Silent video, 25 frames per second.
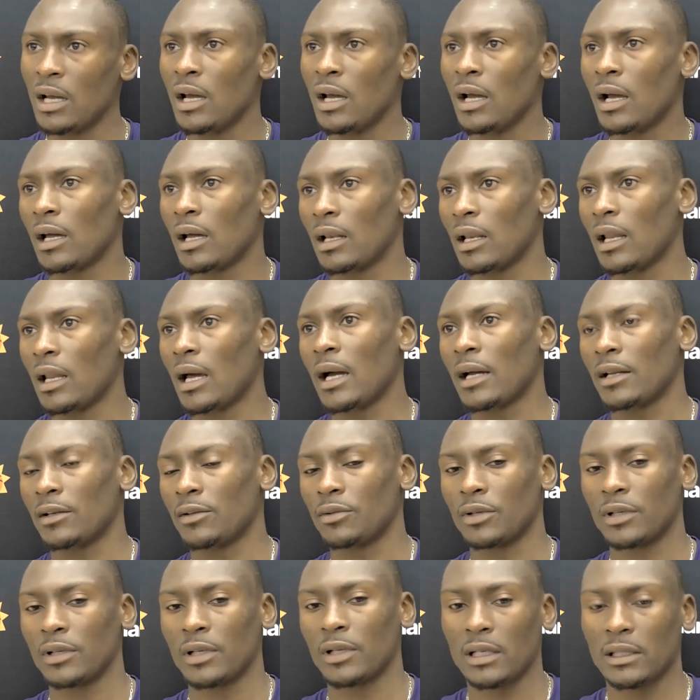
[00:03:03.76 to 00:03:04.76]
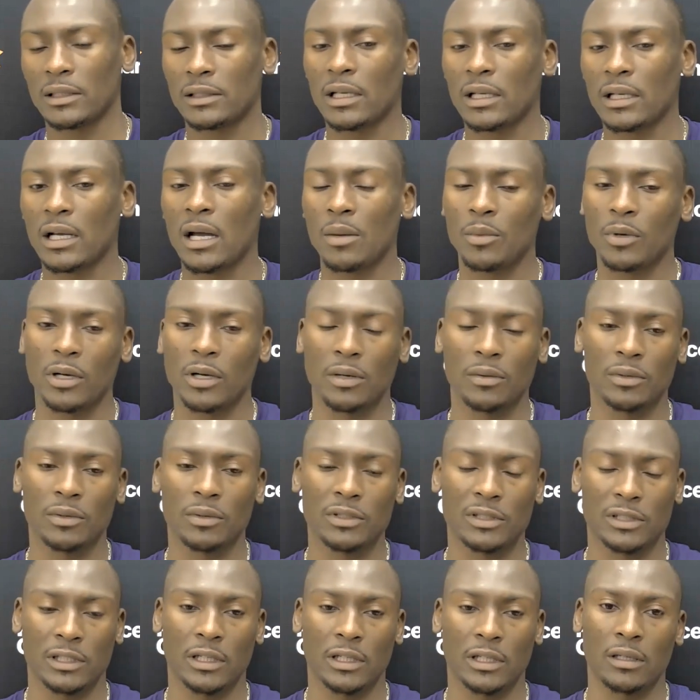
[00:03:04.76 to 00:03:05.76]
a lot during that time while it
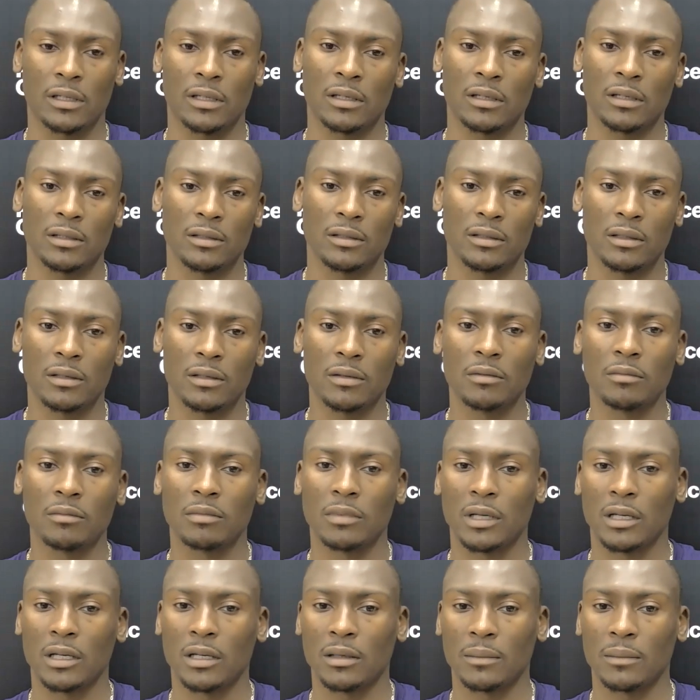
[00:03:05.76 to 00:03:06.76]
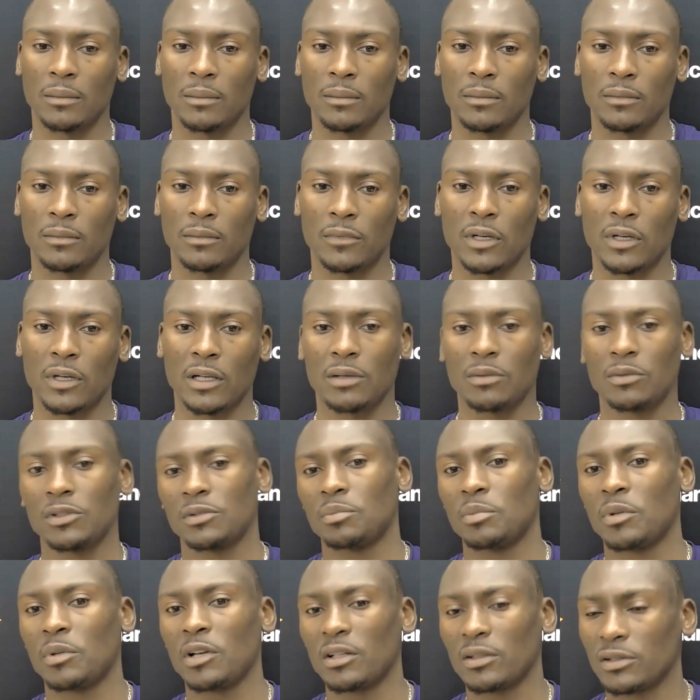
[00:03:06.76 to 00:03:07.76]
was here, you know, um, whether it was
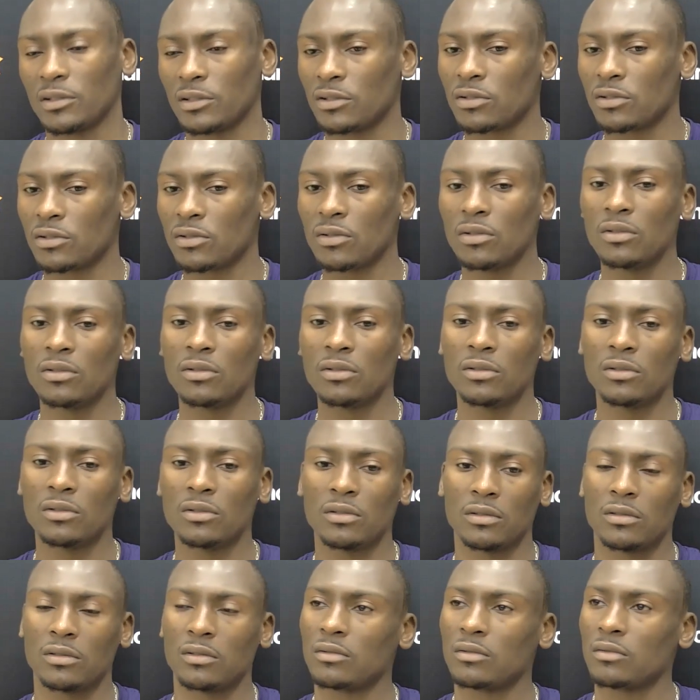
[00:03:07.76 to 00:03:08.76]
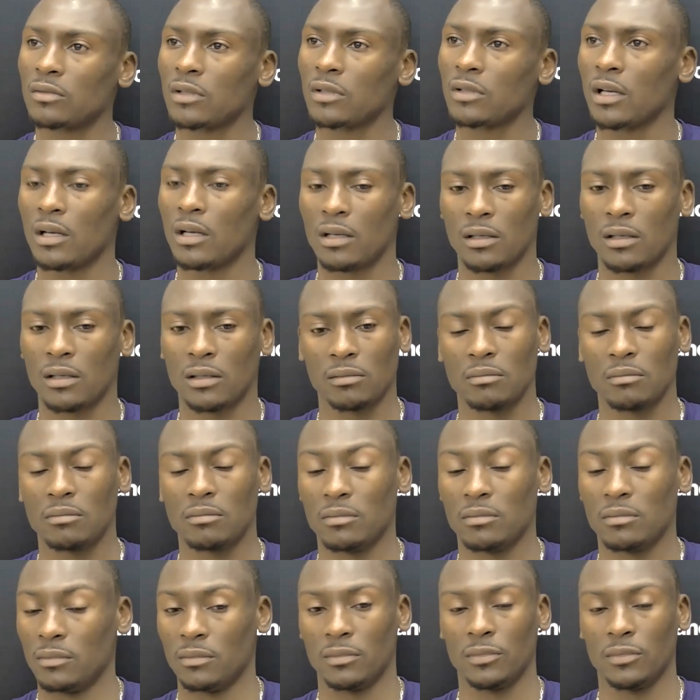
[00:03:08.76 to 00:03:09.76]
building schools, um,
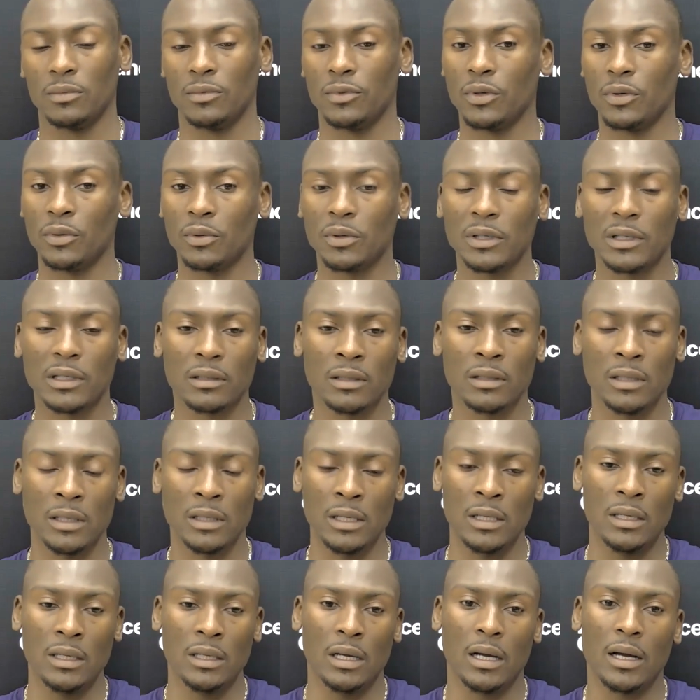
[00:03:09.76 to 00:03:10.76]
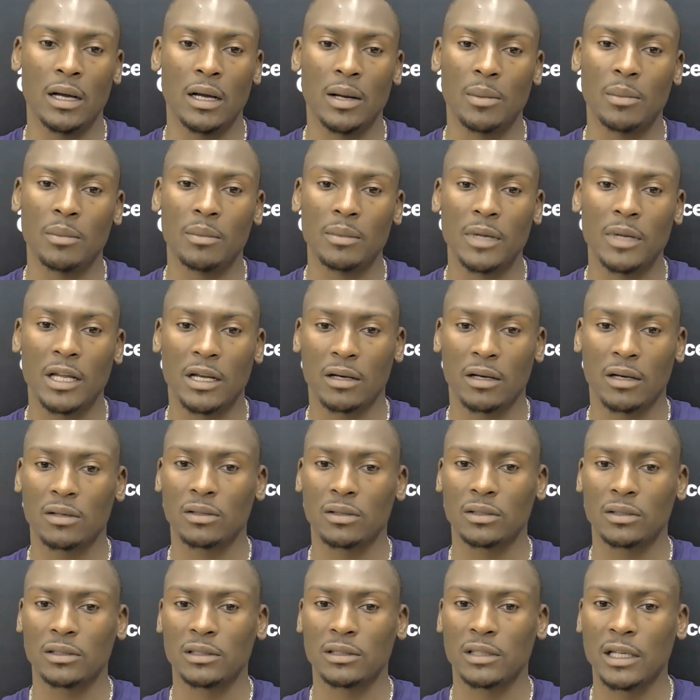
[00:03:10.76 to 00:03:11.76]
doing um, medical
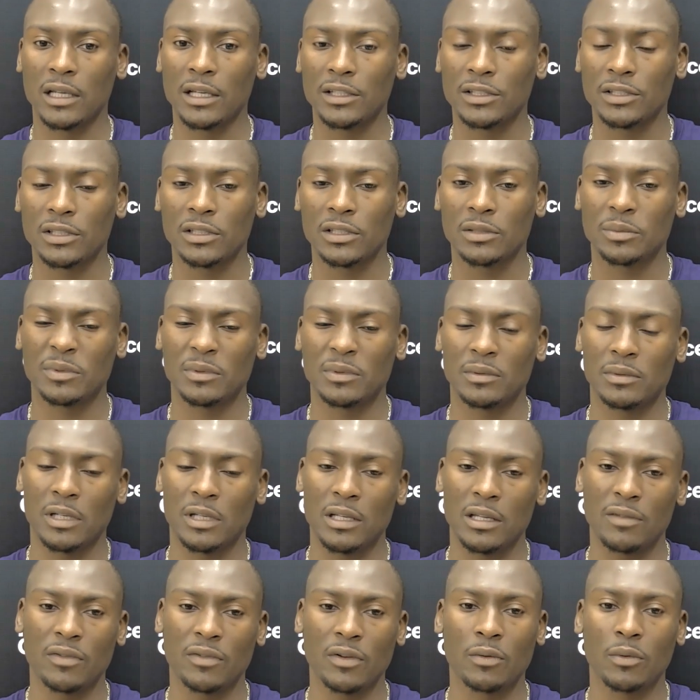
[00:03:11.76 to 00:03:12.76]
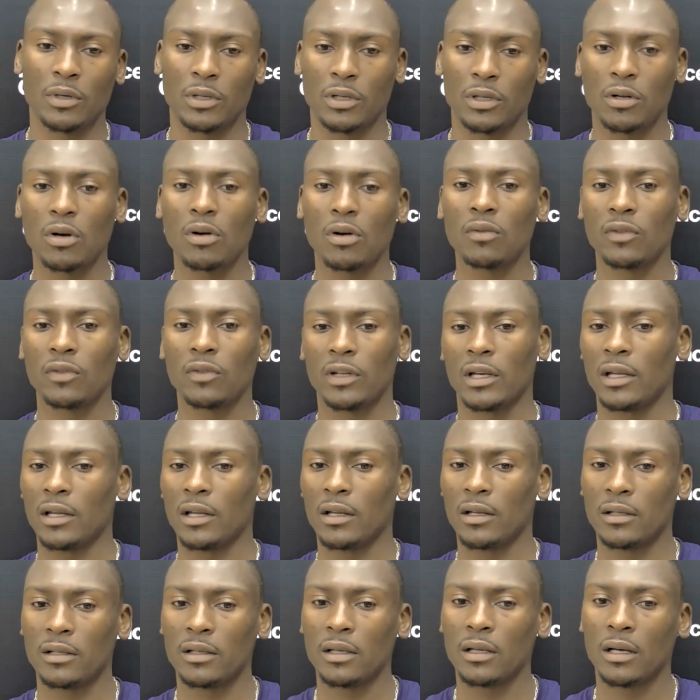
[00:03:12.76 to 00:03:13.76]
donations. Even when COVID
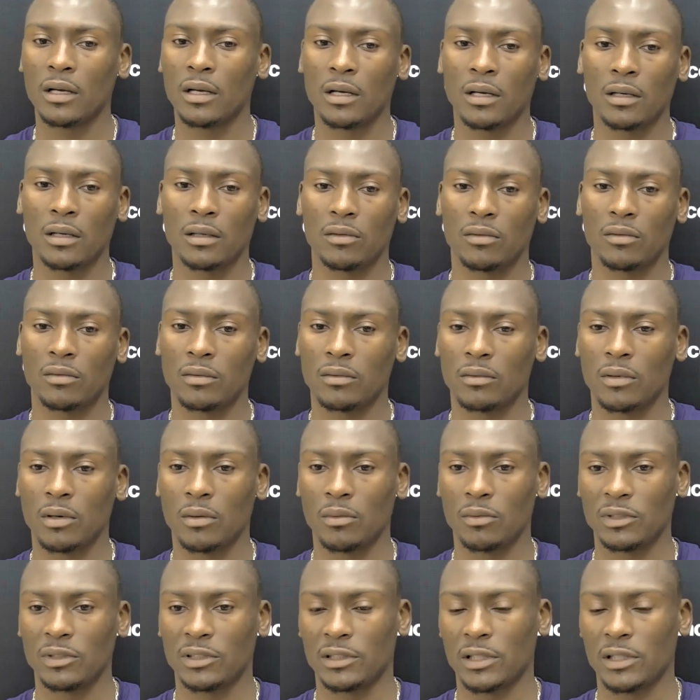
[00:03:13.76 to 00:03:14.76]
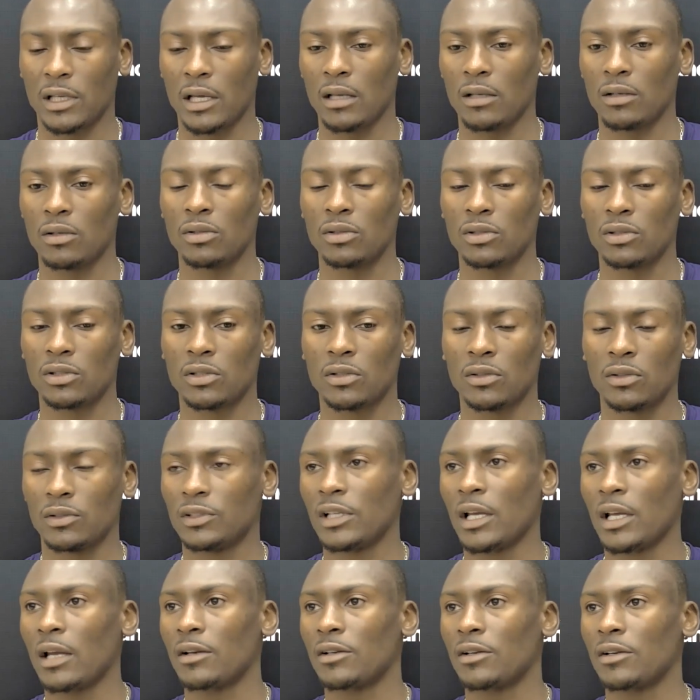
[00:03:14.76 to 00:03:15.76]
hit, uh, when we sent those
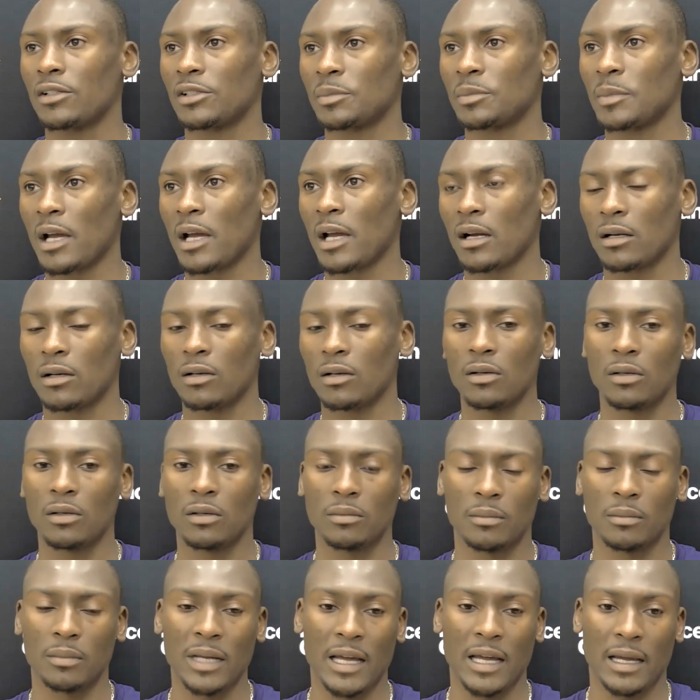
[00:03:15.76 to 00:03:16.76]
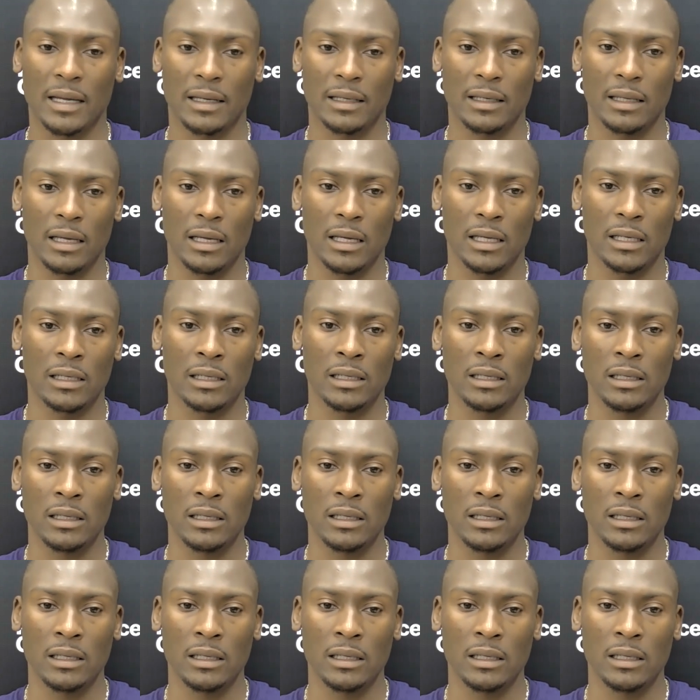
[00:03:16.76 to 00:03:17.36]
containers back home, back then,